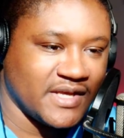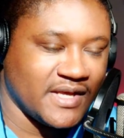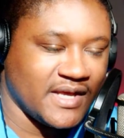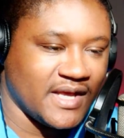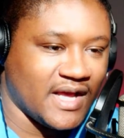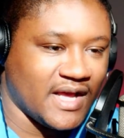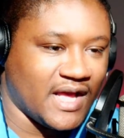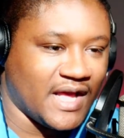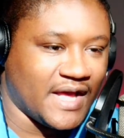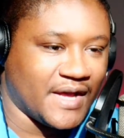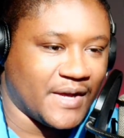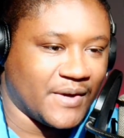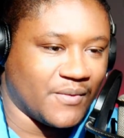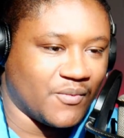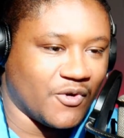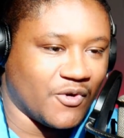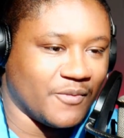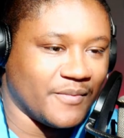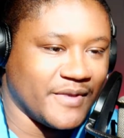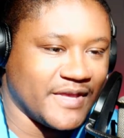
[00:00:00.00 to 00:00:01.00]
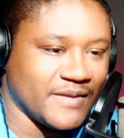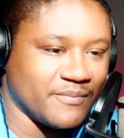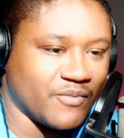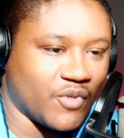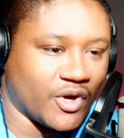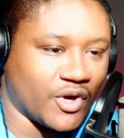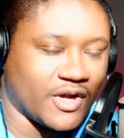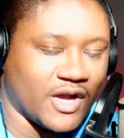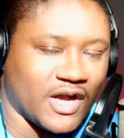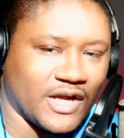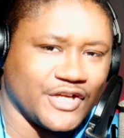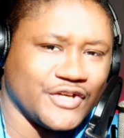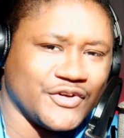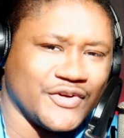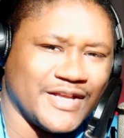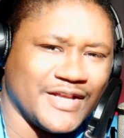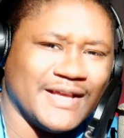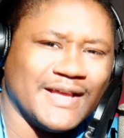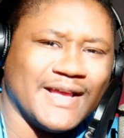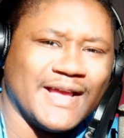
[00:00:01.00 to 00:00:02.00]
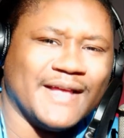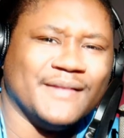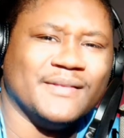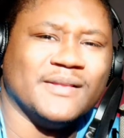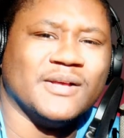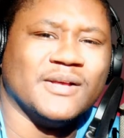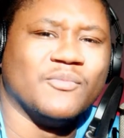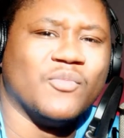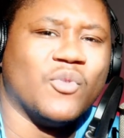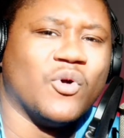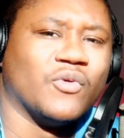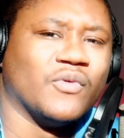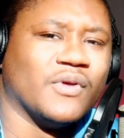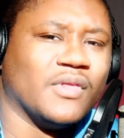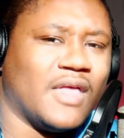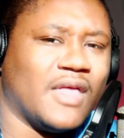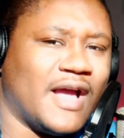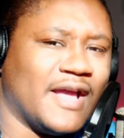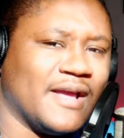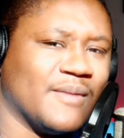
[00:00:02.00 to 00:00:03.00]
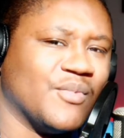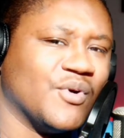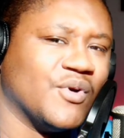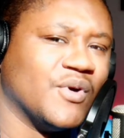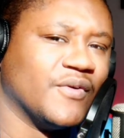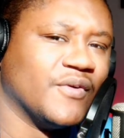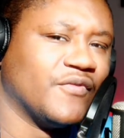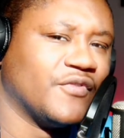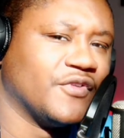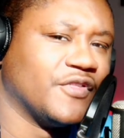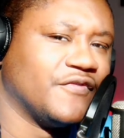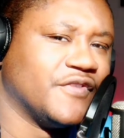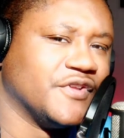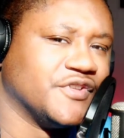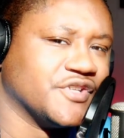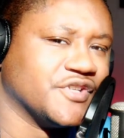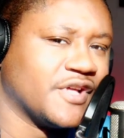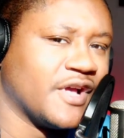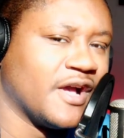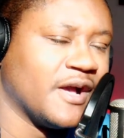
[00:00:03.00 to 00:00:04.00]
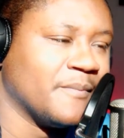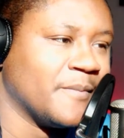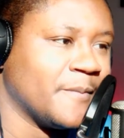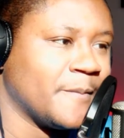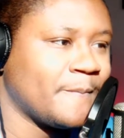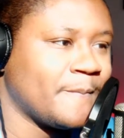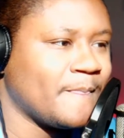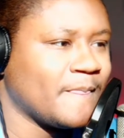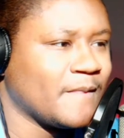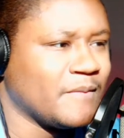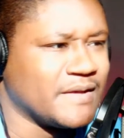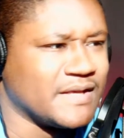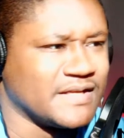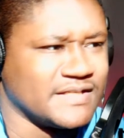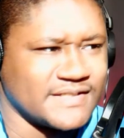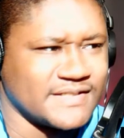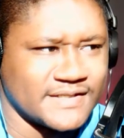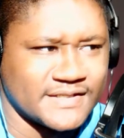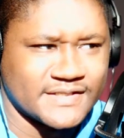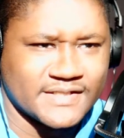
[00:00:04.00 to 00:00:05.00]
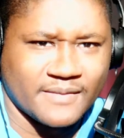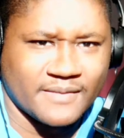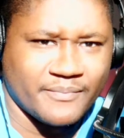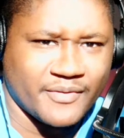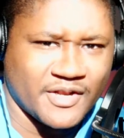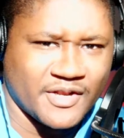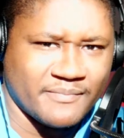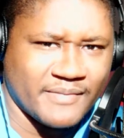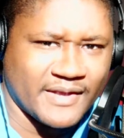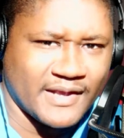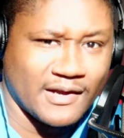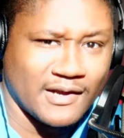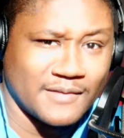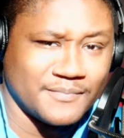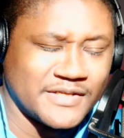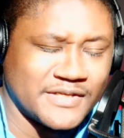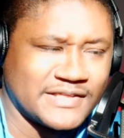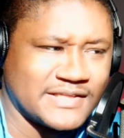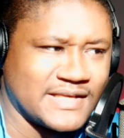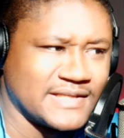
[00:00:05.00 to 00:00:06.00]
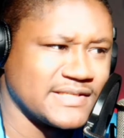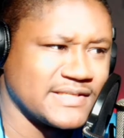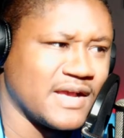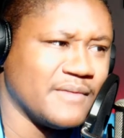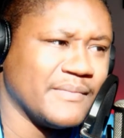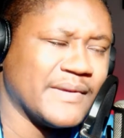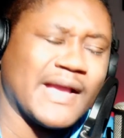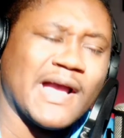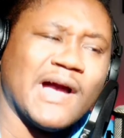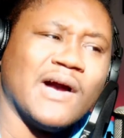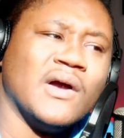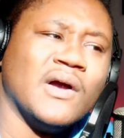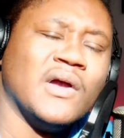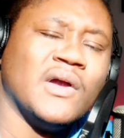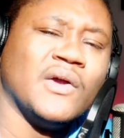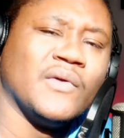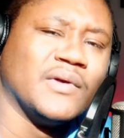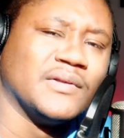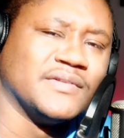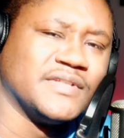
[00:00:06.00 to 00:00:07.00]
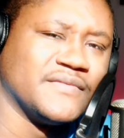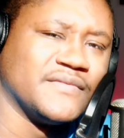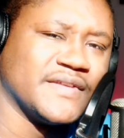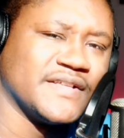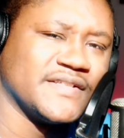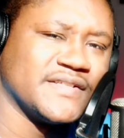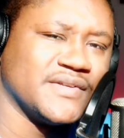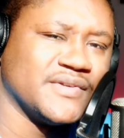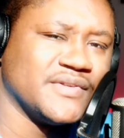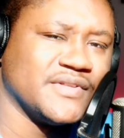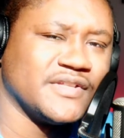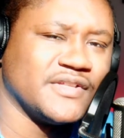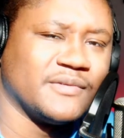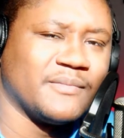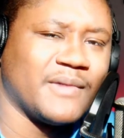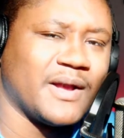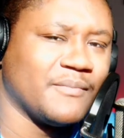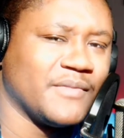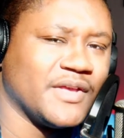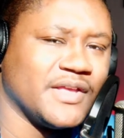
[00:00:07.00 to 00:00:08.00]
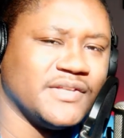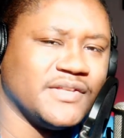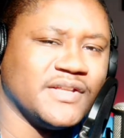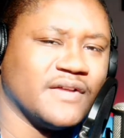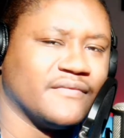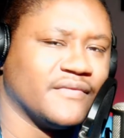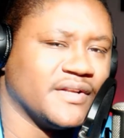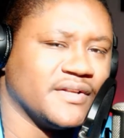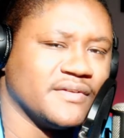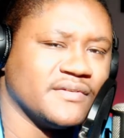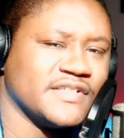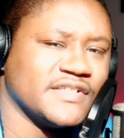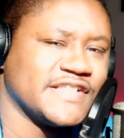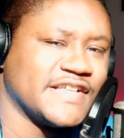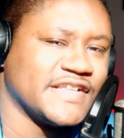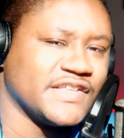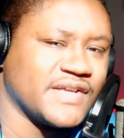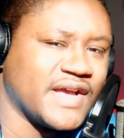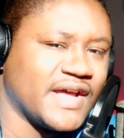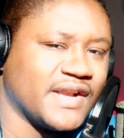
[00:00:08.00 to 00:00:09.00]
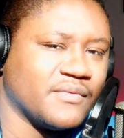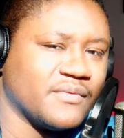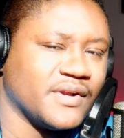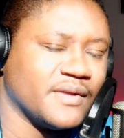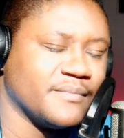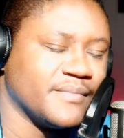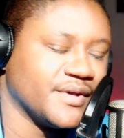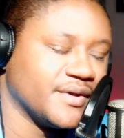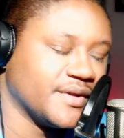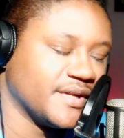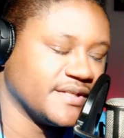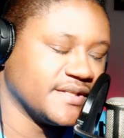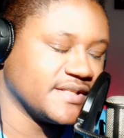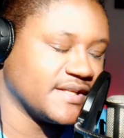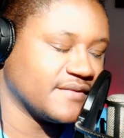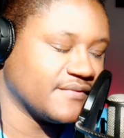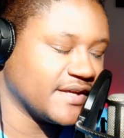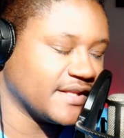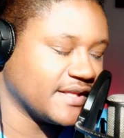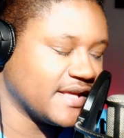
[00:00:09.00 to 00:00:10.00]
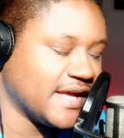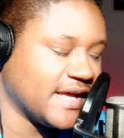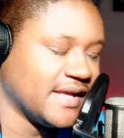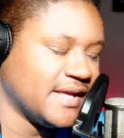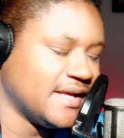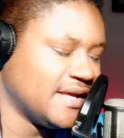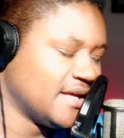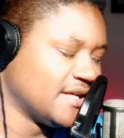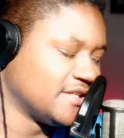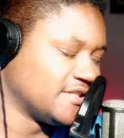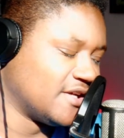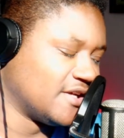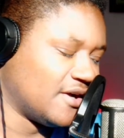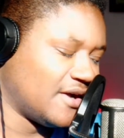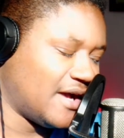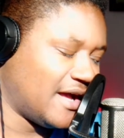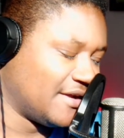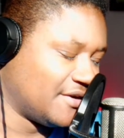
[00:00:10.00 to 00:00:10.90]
will be more concrete and more reliable for the future to come, because it is a pretty big update that's coming out relatively soon, and there might be different units that you kind of want to build and stuff like that. So I don't